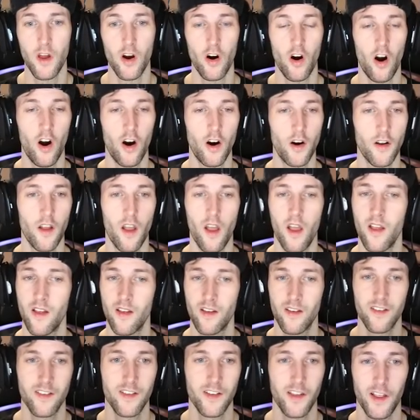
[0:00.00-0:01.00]

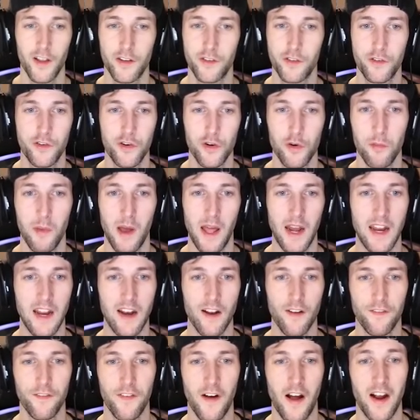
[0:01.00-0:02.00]
That's too many
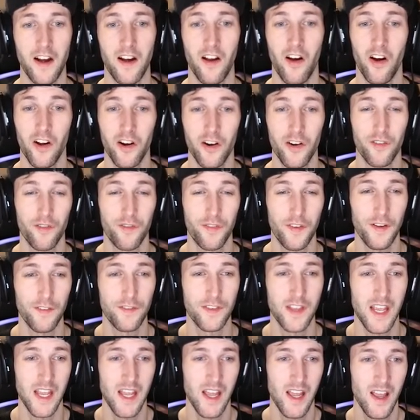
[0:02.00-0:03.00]
to find.
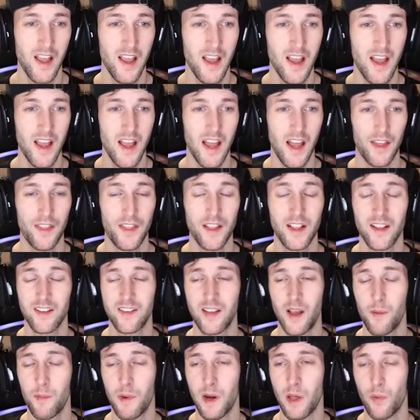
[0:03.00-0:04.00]
150? I think that's
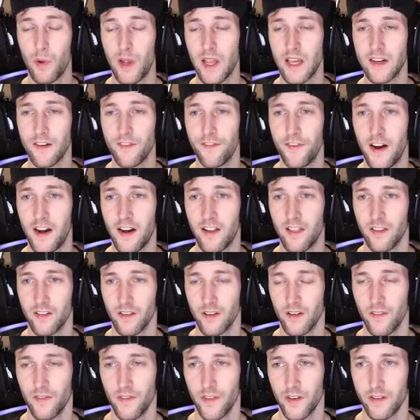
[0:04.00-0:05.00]
how many we had to find in
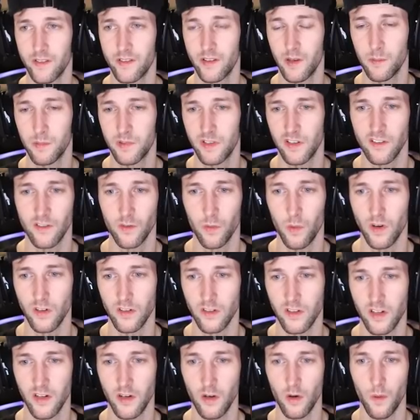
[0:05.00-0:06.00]
the Simpsons
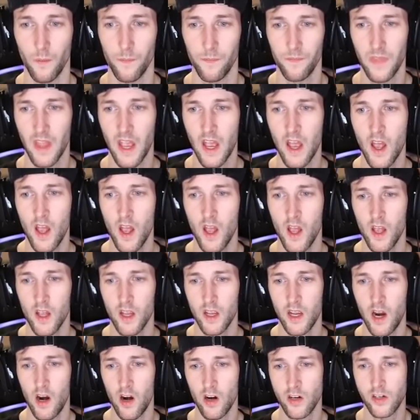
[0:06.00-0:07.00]
one, too.
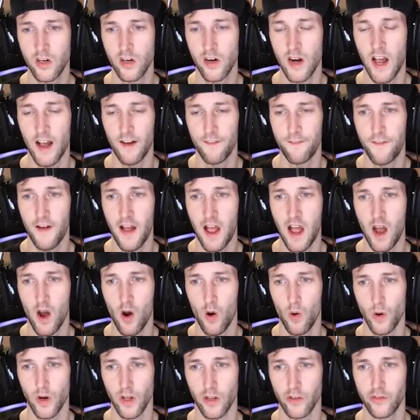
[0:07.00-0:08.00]
Character not
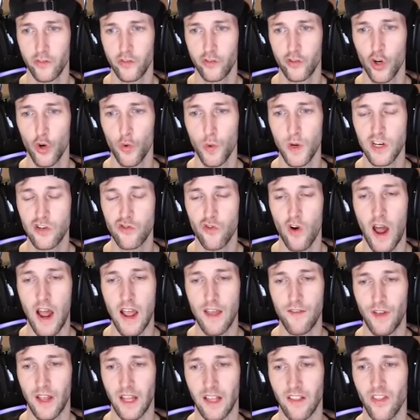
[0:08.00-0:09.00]
found. Stewie
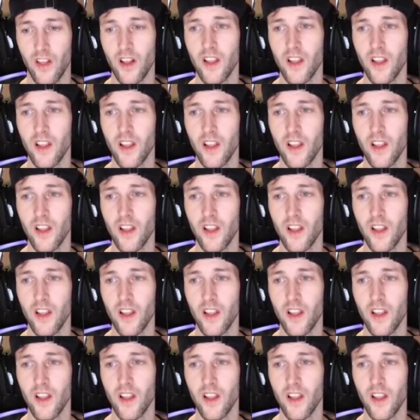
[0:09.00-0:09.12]
driving.